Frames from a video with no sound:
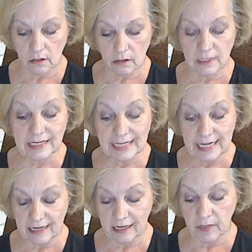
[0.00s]
Always
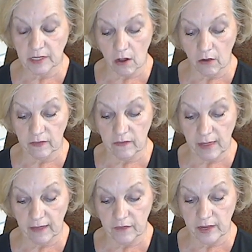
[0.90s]
study and know the
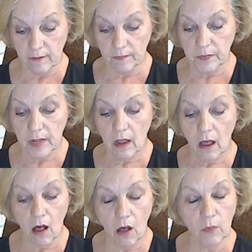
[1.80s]
figures and the
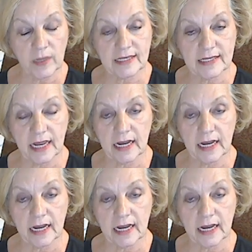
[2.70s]
tables in your book.